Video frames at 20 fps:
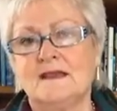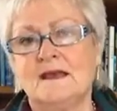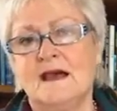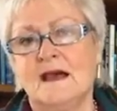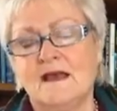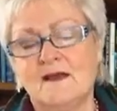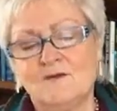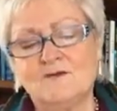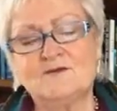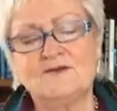
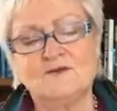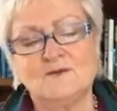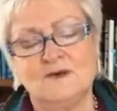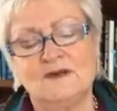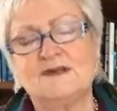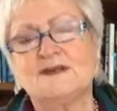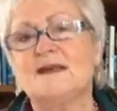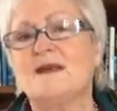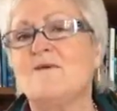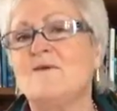I also
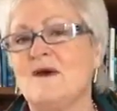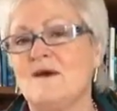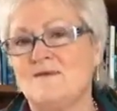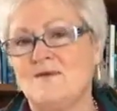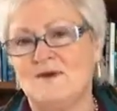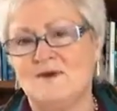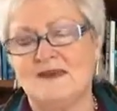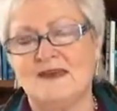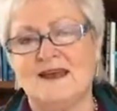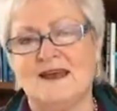want to say one
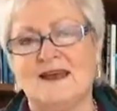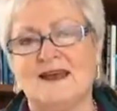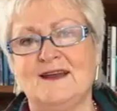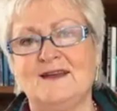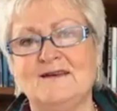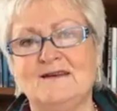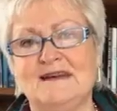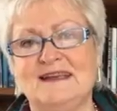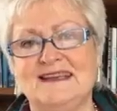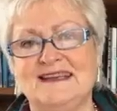more thing, I
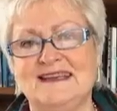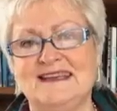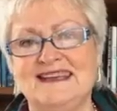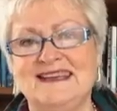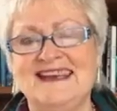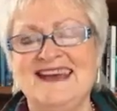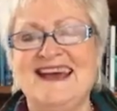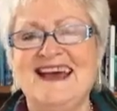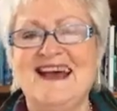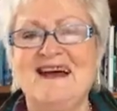knew I did,
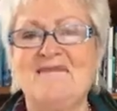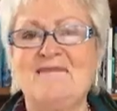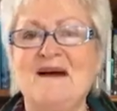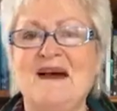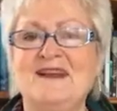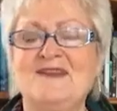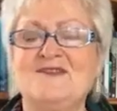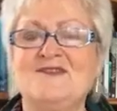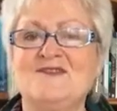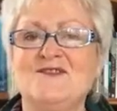
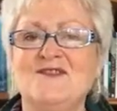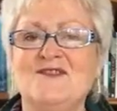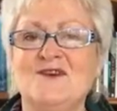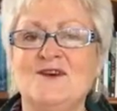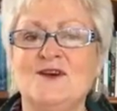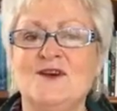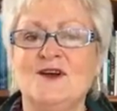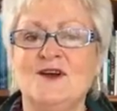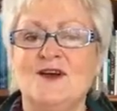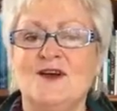about
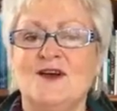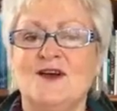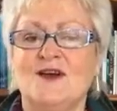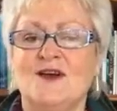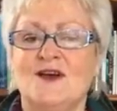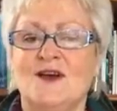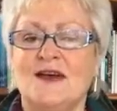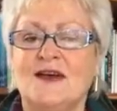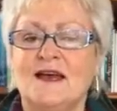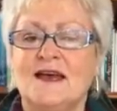your
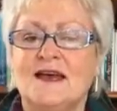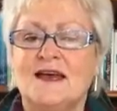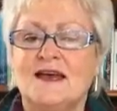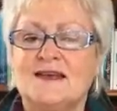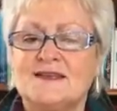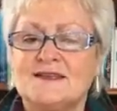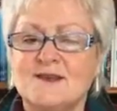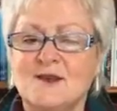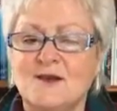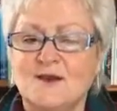
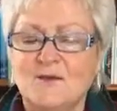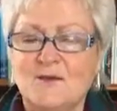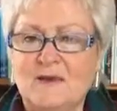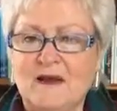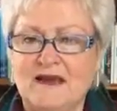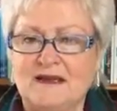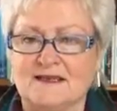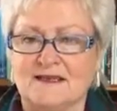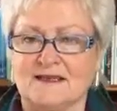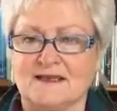solar
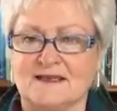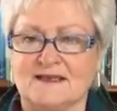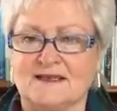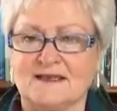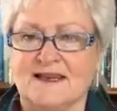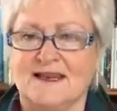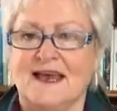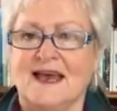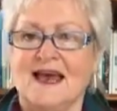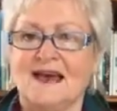plexus.
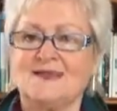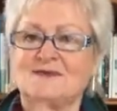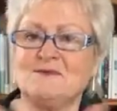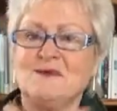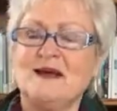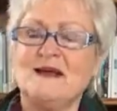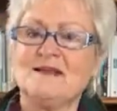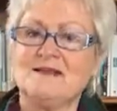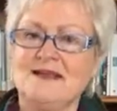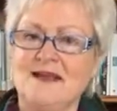As
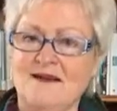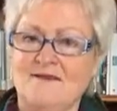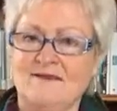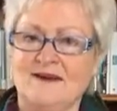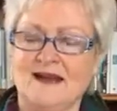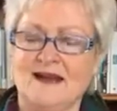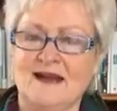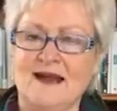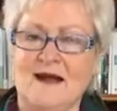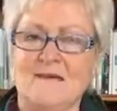well as
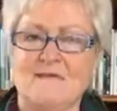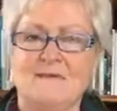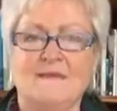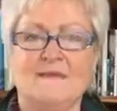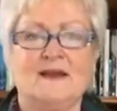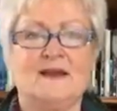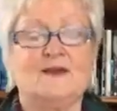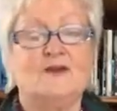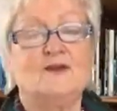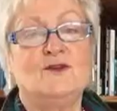covering it up,
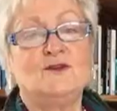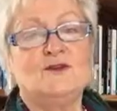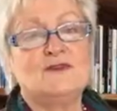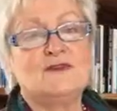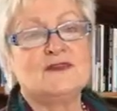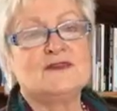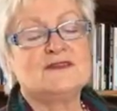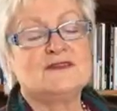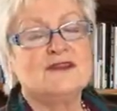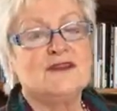you can
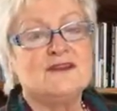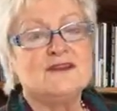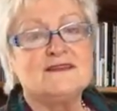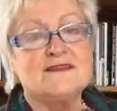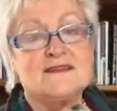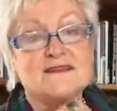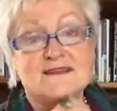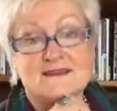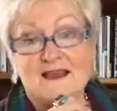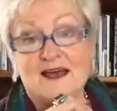just turn
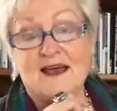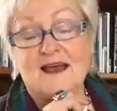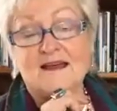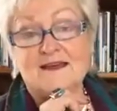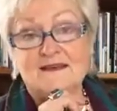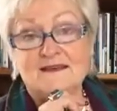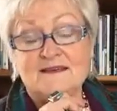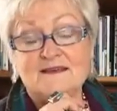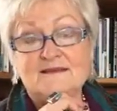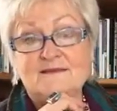to the
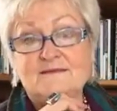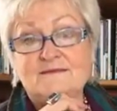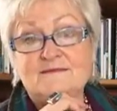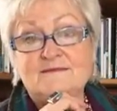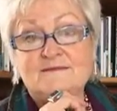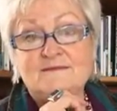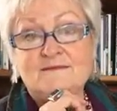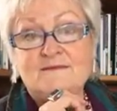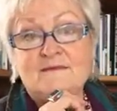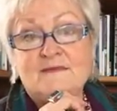side
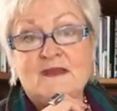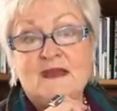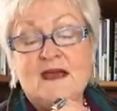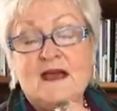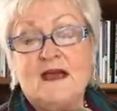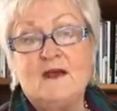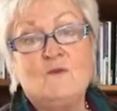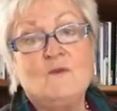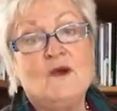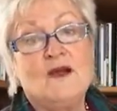
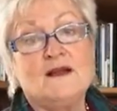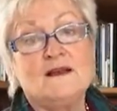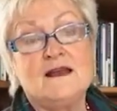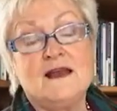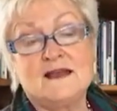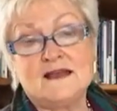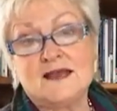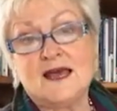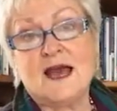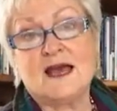and work
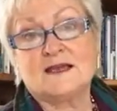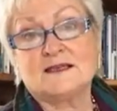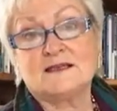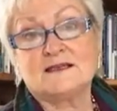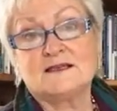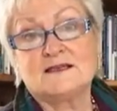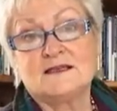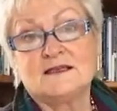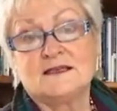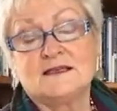like that.
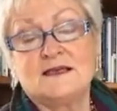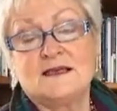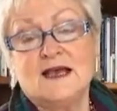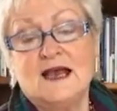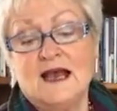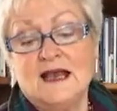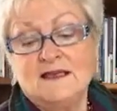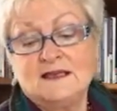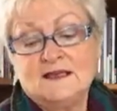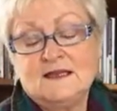
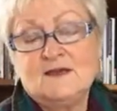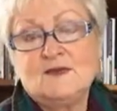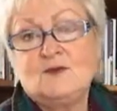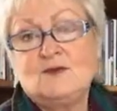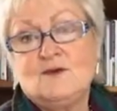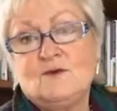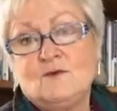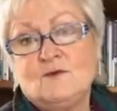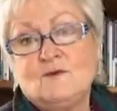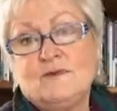And
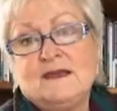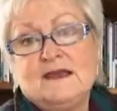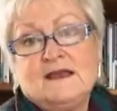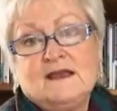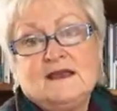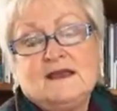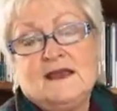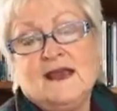you will be